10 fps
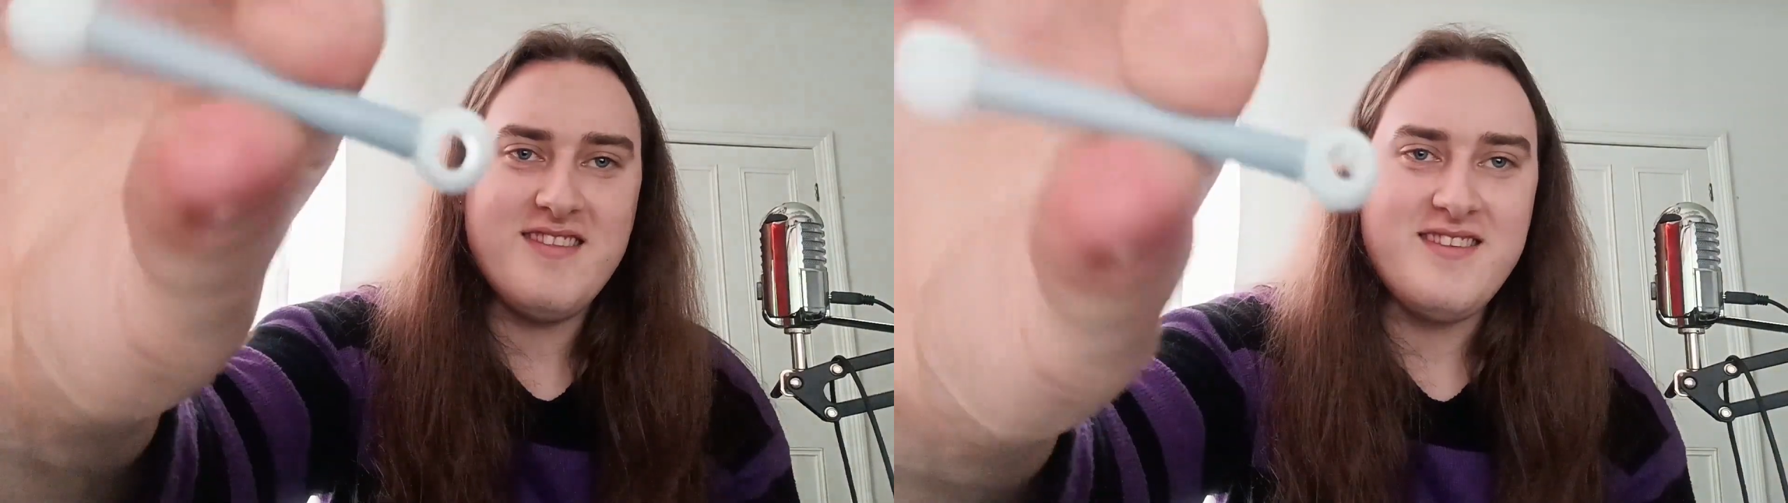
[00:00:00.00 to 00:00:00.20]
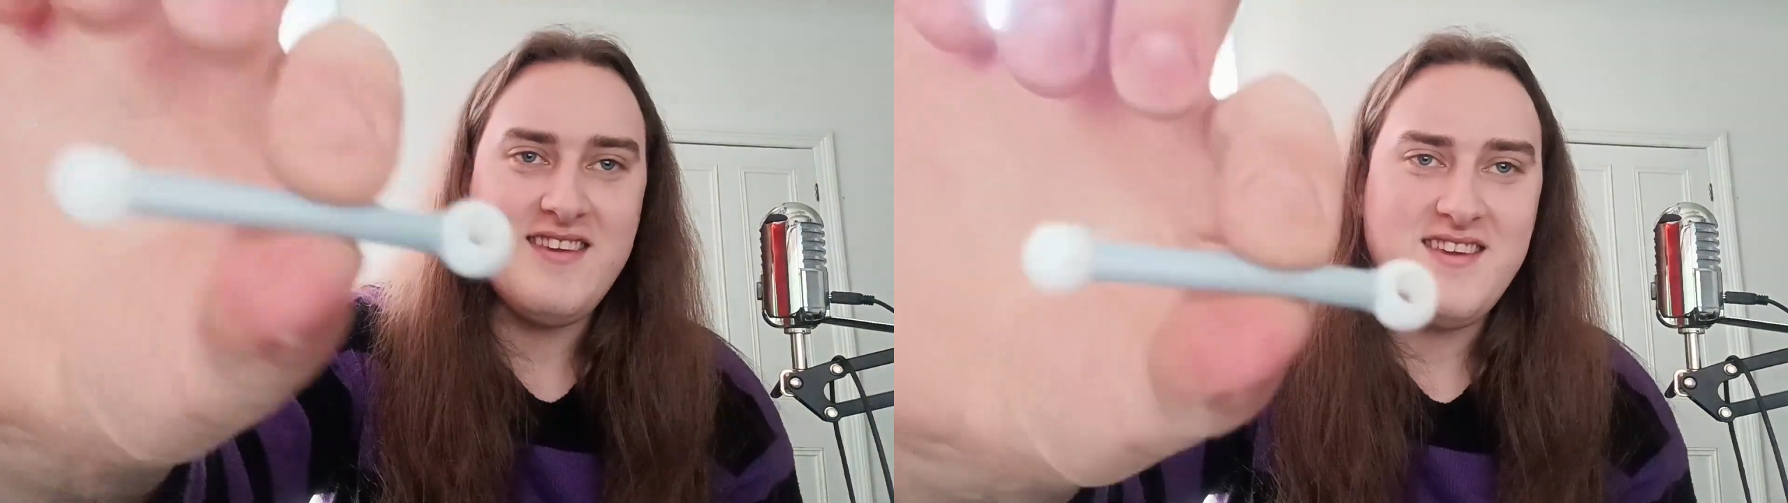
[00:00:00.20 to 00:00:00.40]

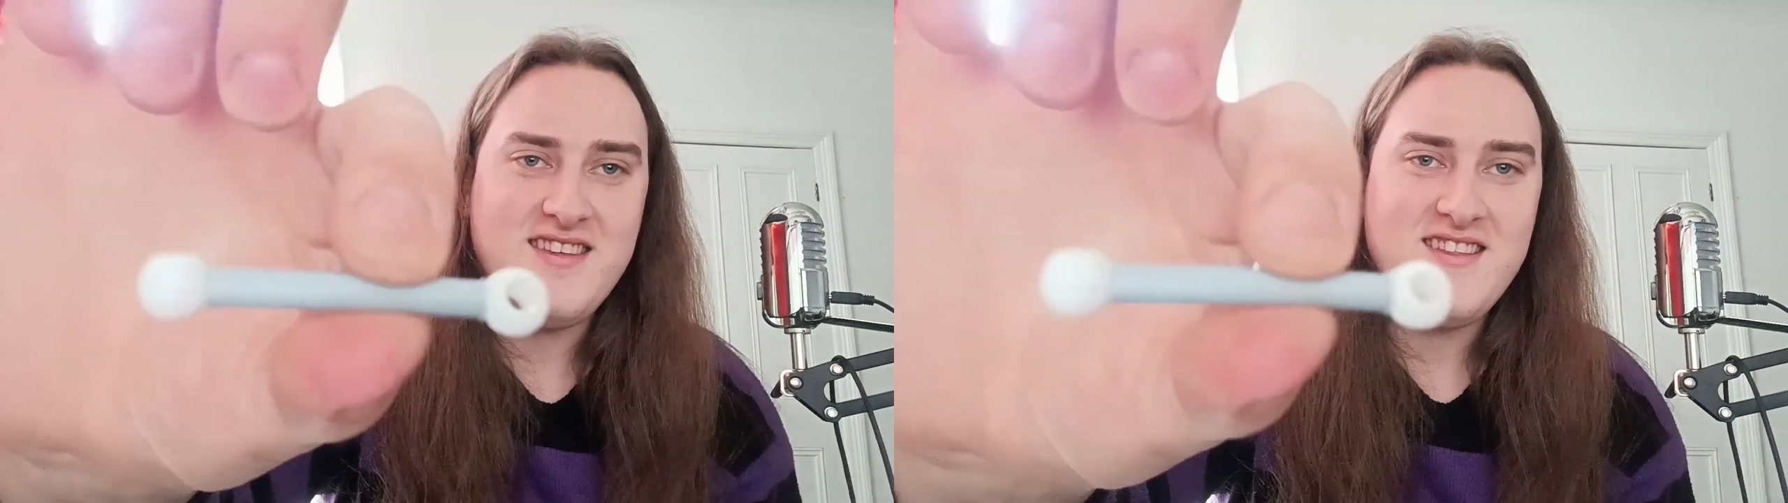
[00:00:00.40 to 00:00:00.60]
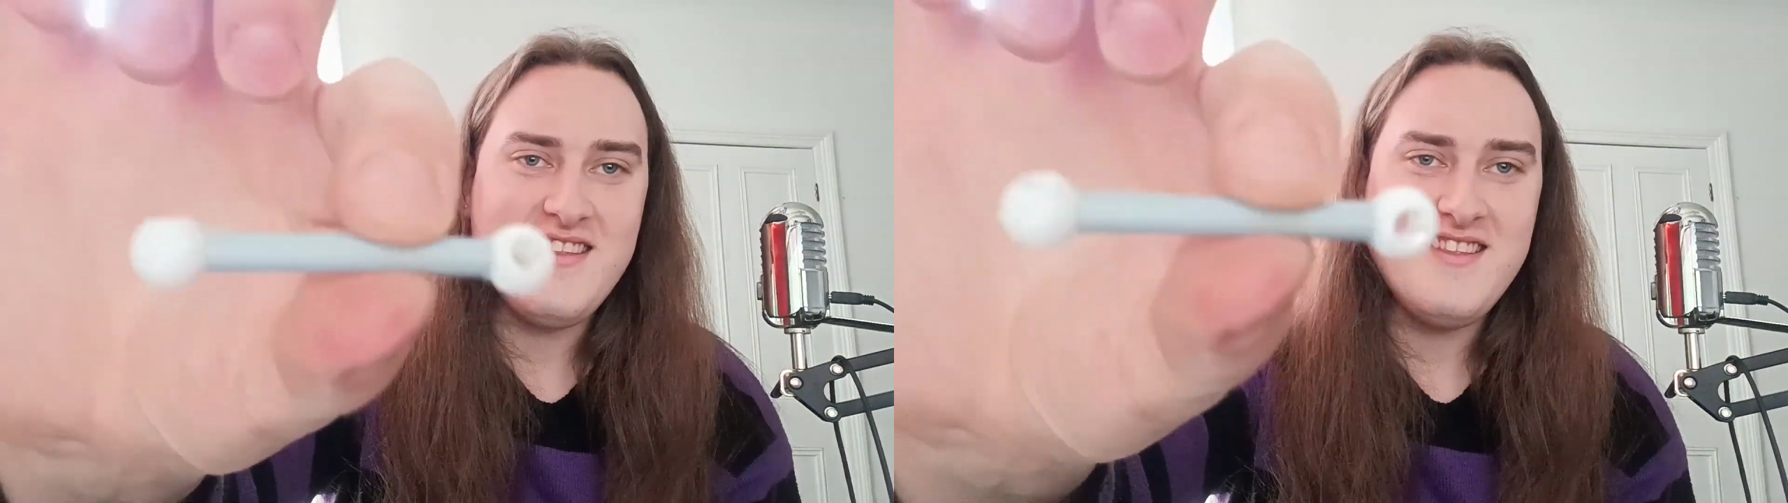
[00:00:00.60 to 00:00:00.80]

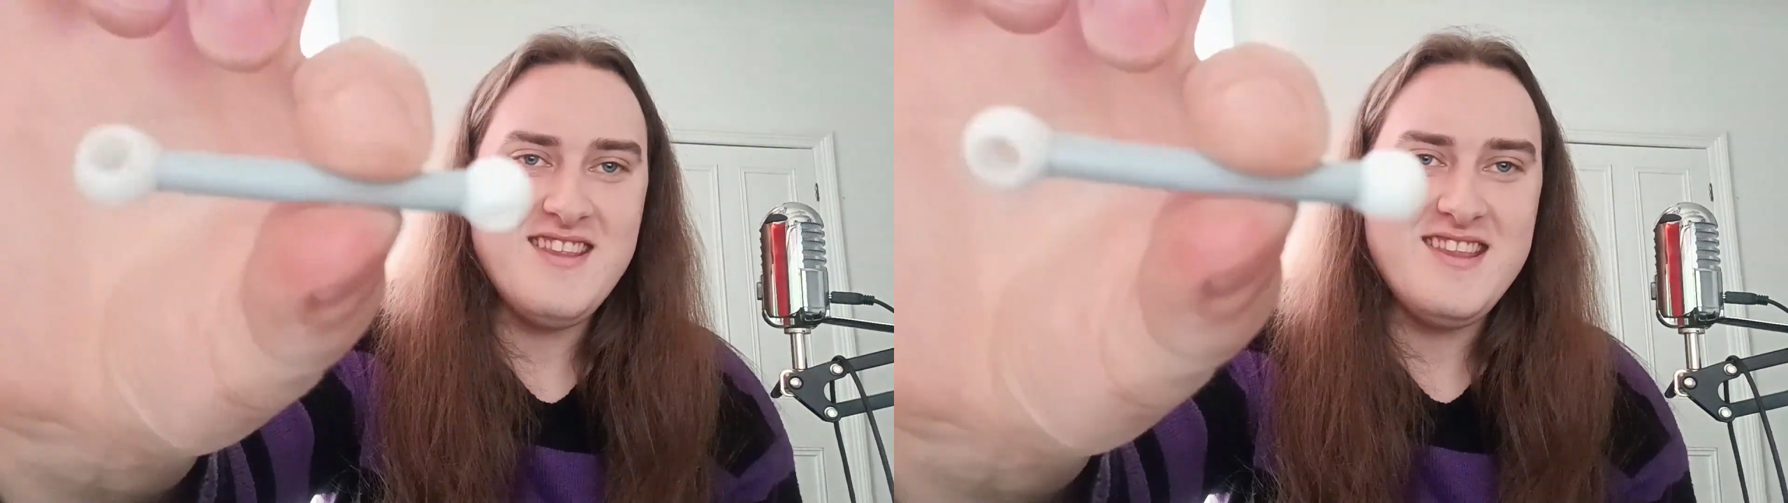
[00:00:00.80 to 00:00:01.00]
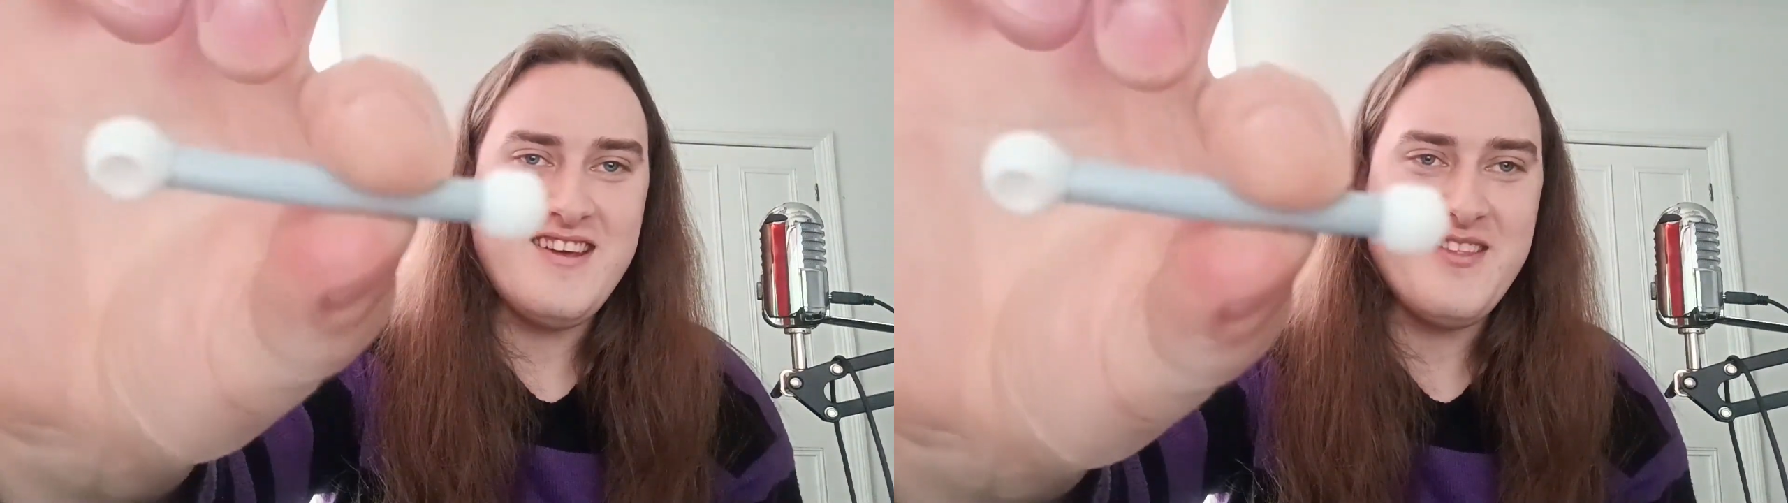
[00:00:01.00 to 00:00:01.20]
See,
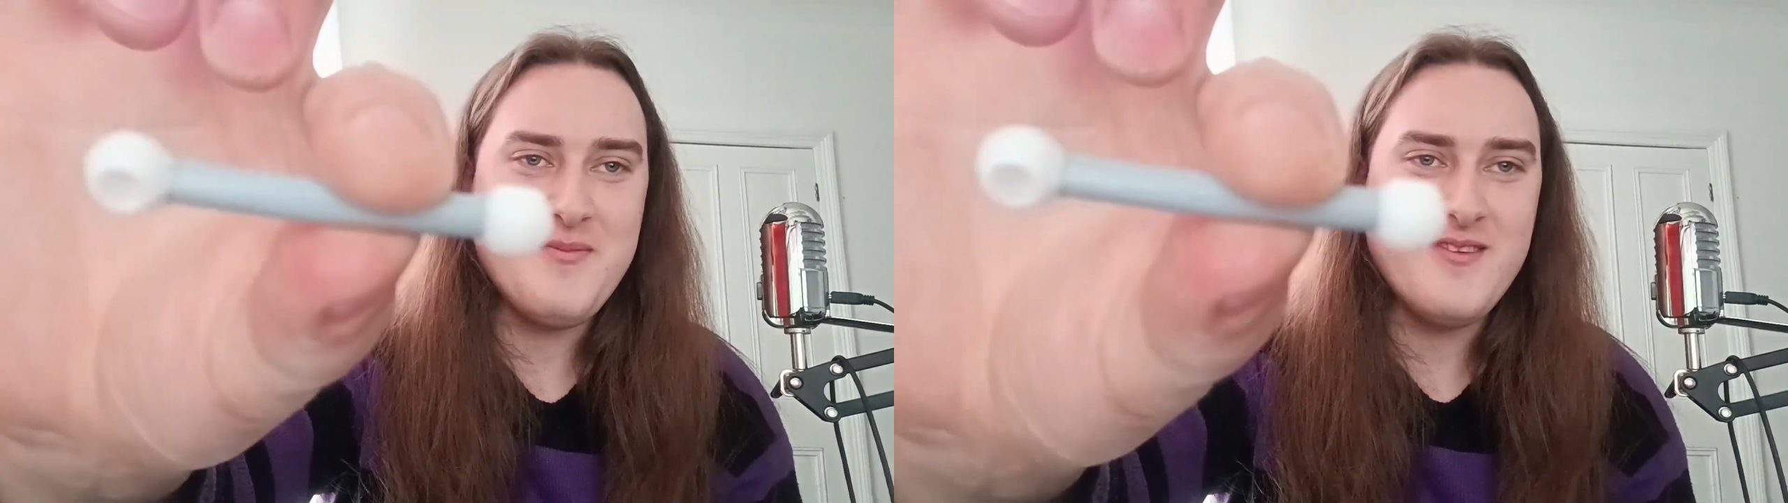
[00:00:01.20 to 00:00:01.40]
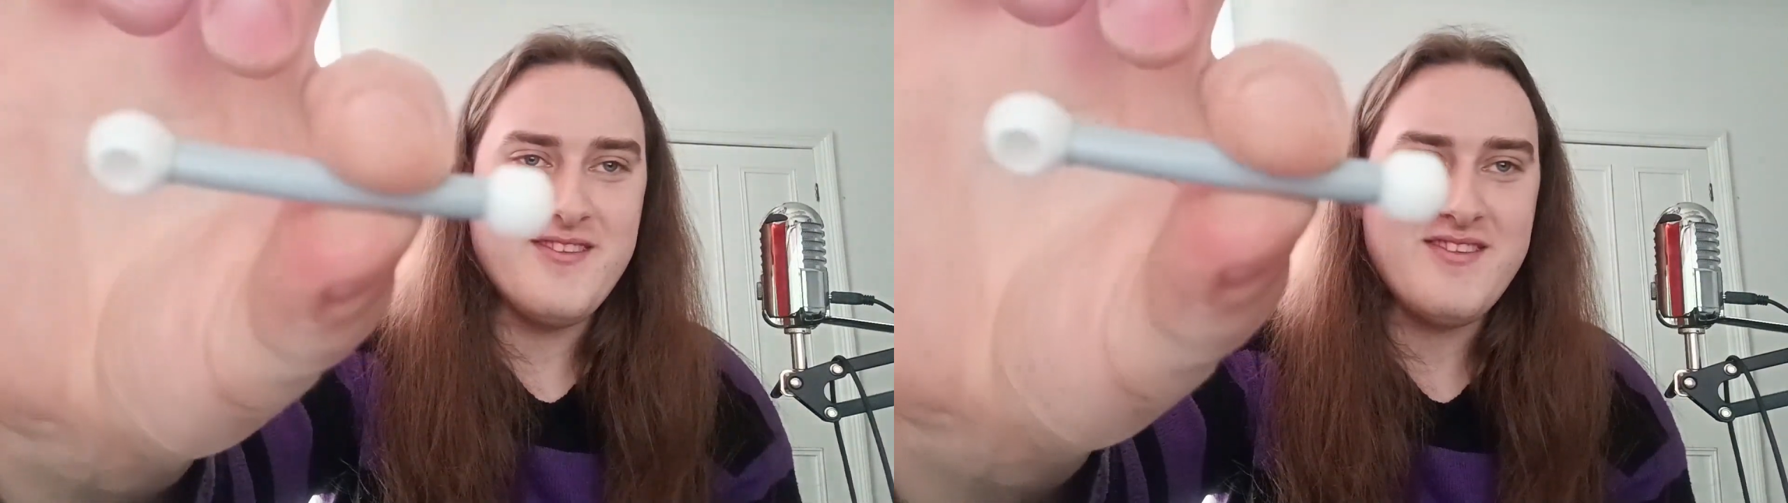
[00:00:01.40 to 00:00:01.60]
now they're
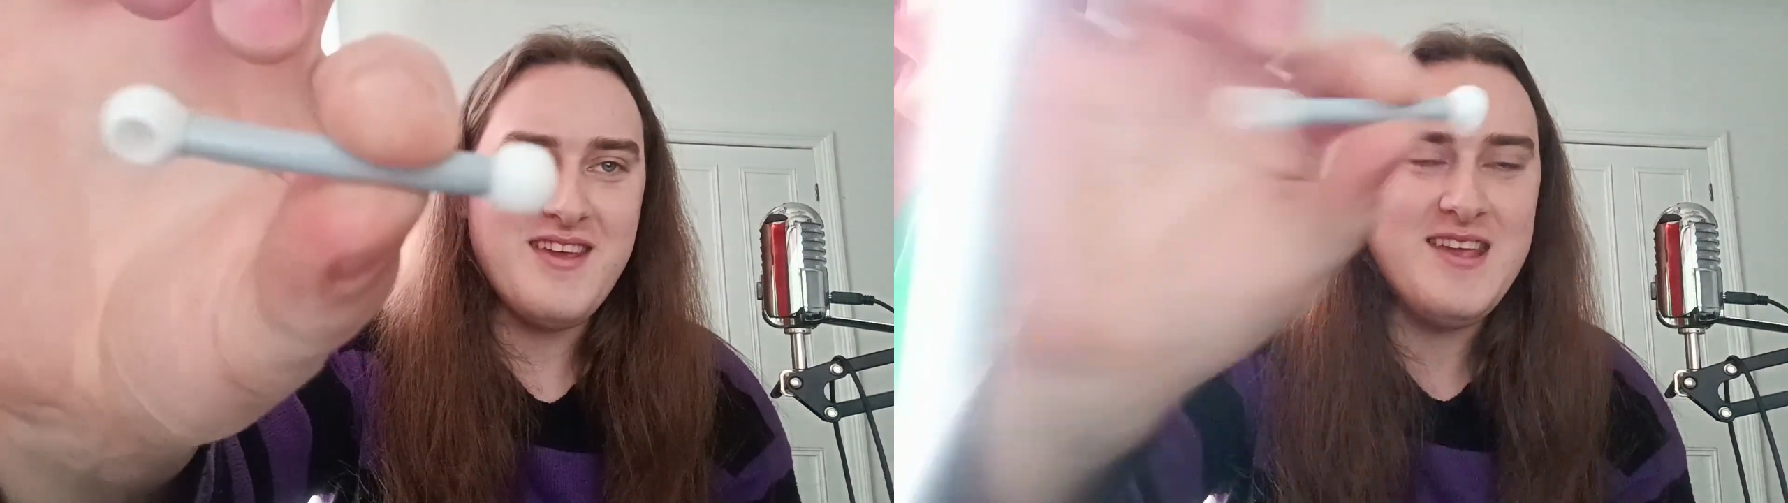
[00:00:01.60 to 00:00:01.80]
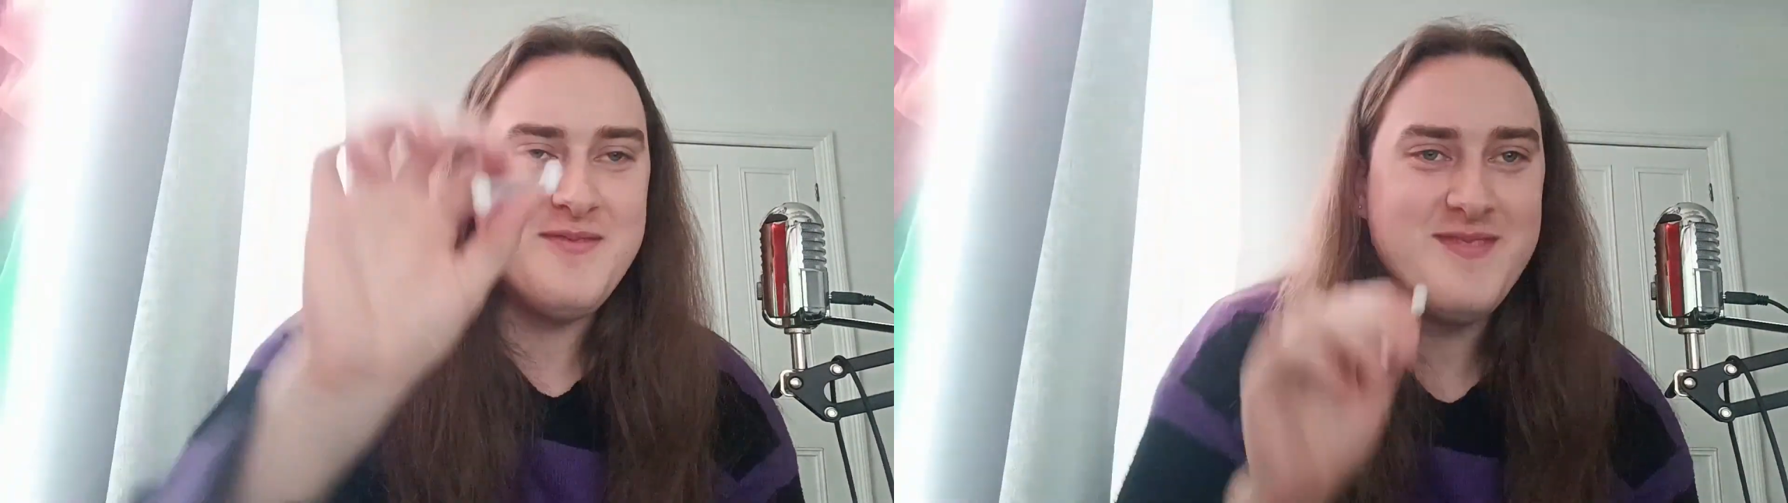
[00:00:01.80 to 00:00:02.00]
both the
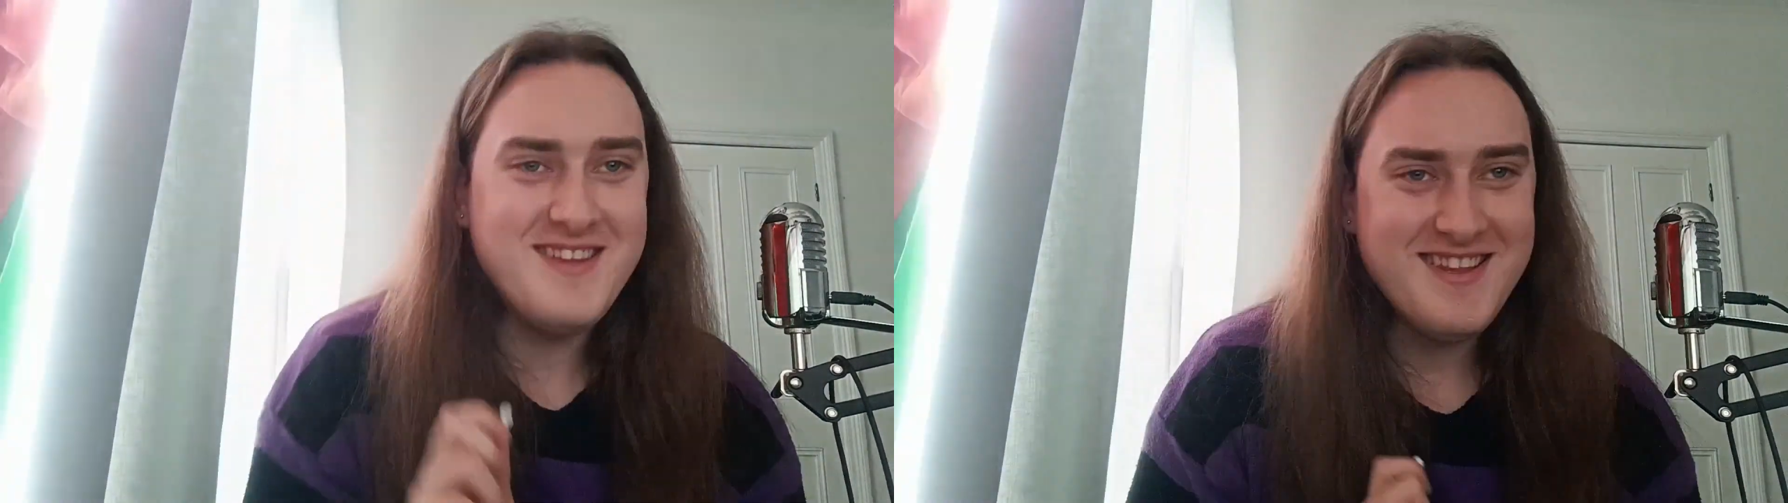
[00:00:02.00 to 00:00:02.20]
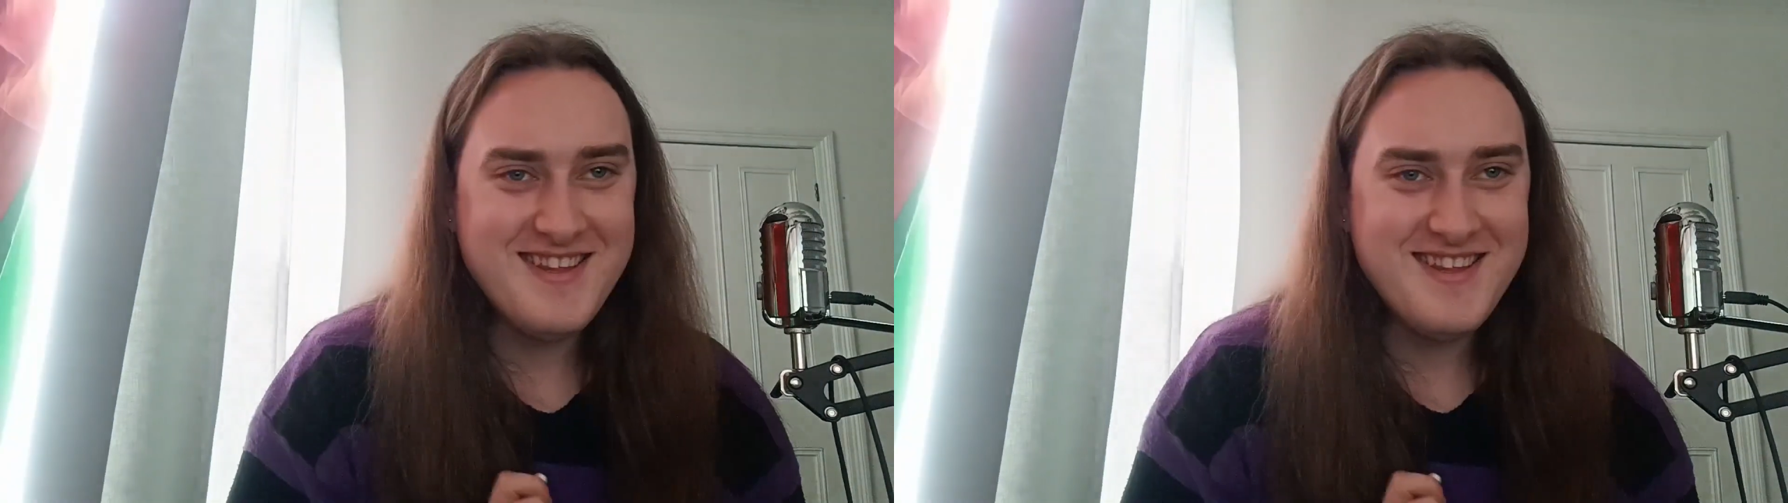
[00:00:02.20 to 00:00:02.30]
same.